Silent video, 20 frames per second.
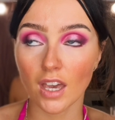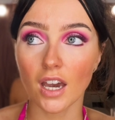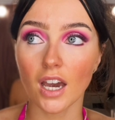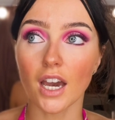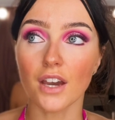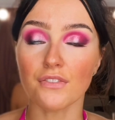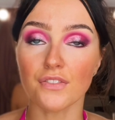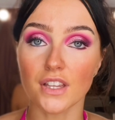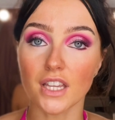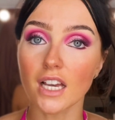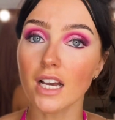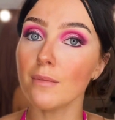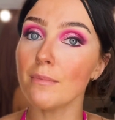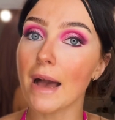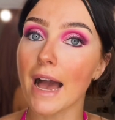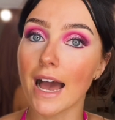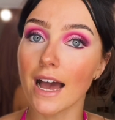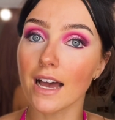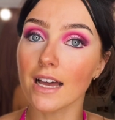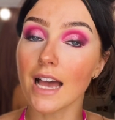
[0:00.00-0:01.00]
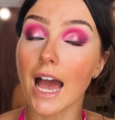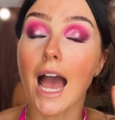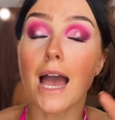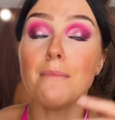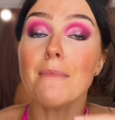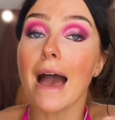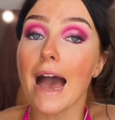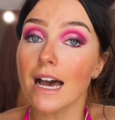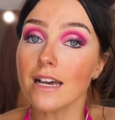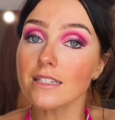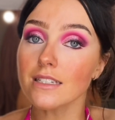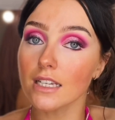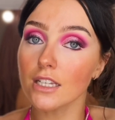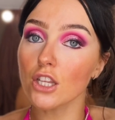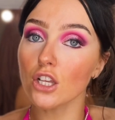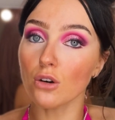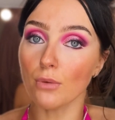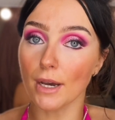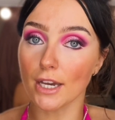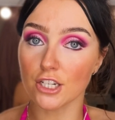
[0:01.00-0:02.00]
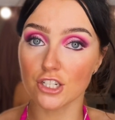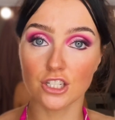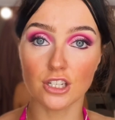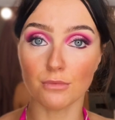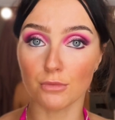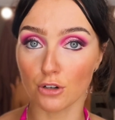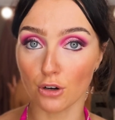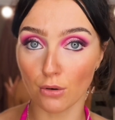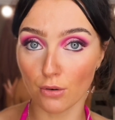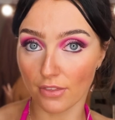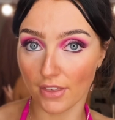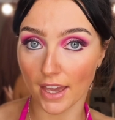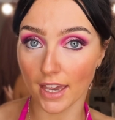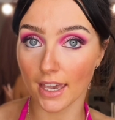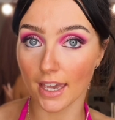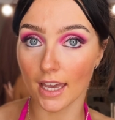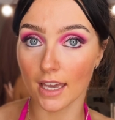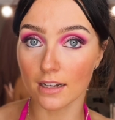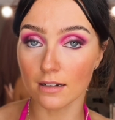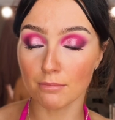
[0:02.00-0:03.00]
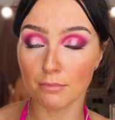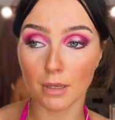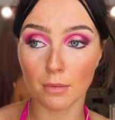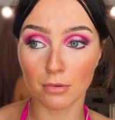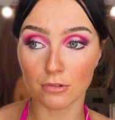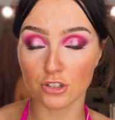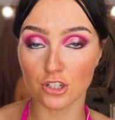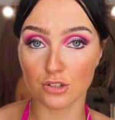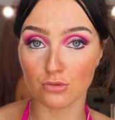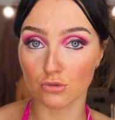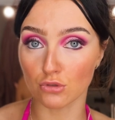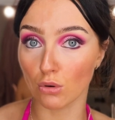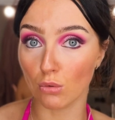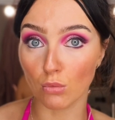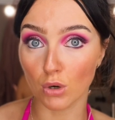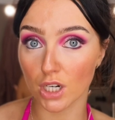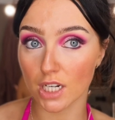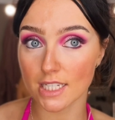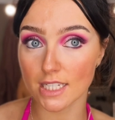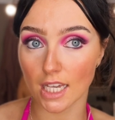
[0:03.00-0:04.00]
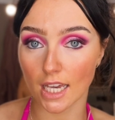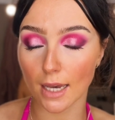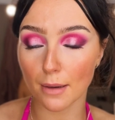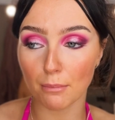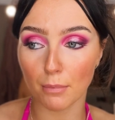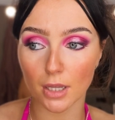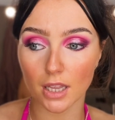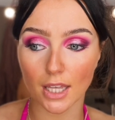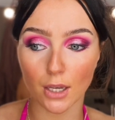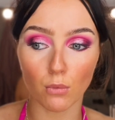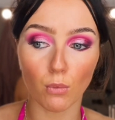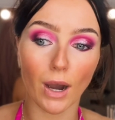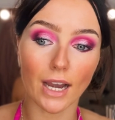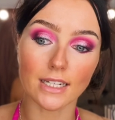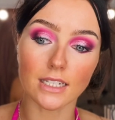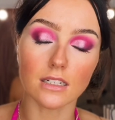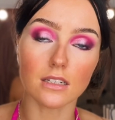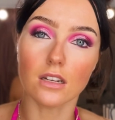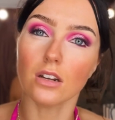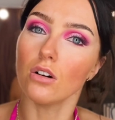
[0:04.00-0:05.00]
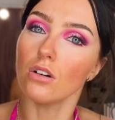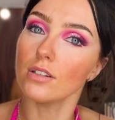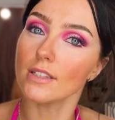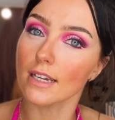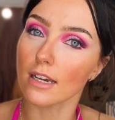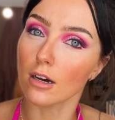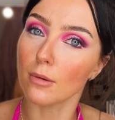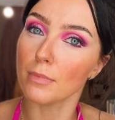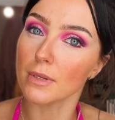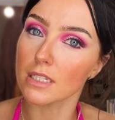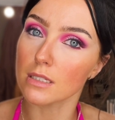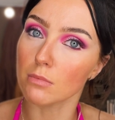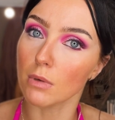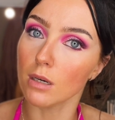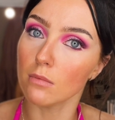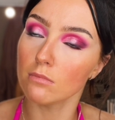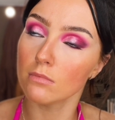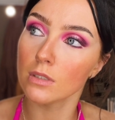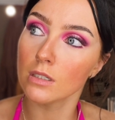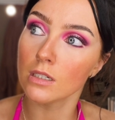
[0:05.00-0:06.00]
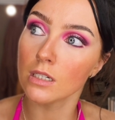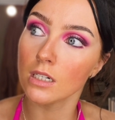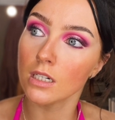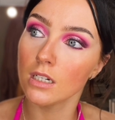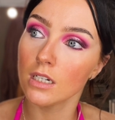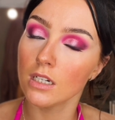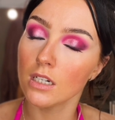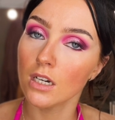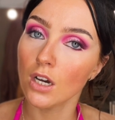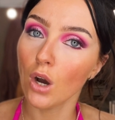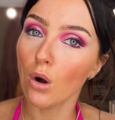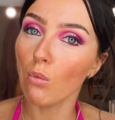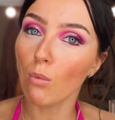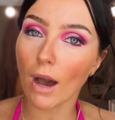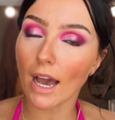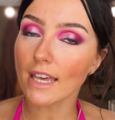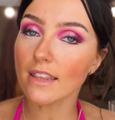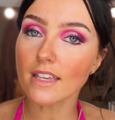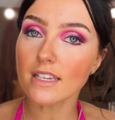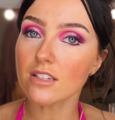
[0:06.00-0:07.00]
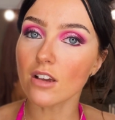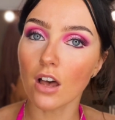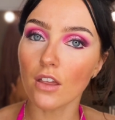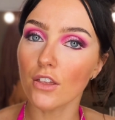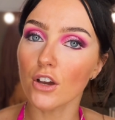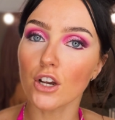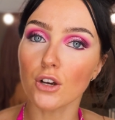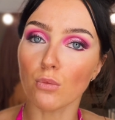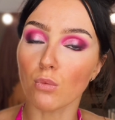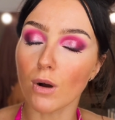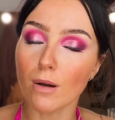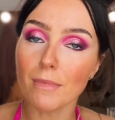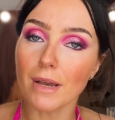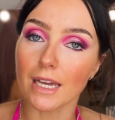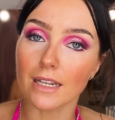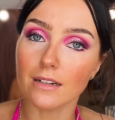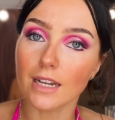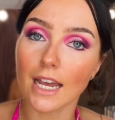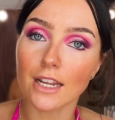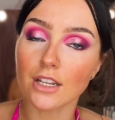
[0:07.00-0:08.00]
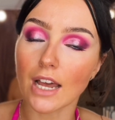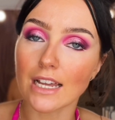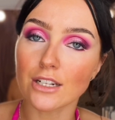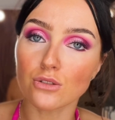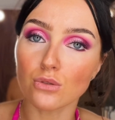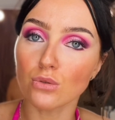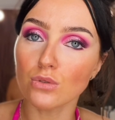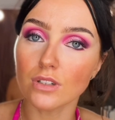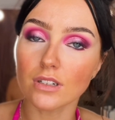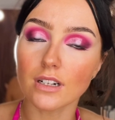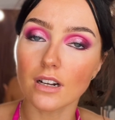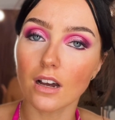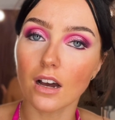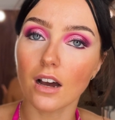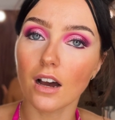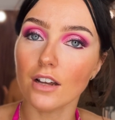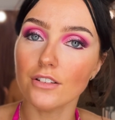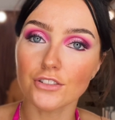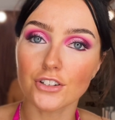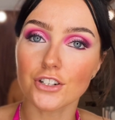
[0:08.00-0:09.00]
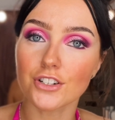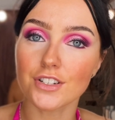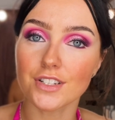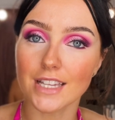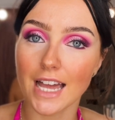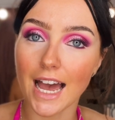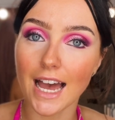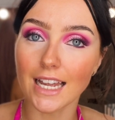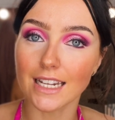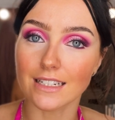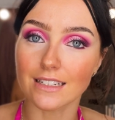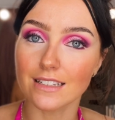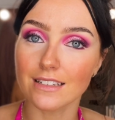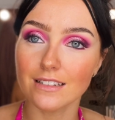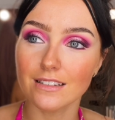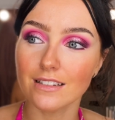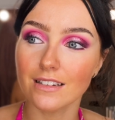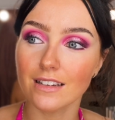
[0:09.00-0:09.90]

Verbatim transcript: I feel like I'm a I'm asking the question that we're all thinking. People just don't want to say it, but like, why did he not dig up his mum? Why these other women? I, I don't understand.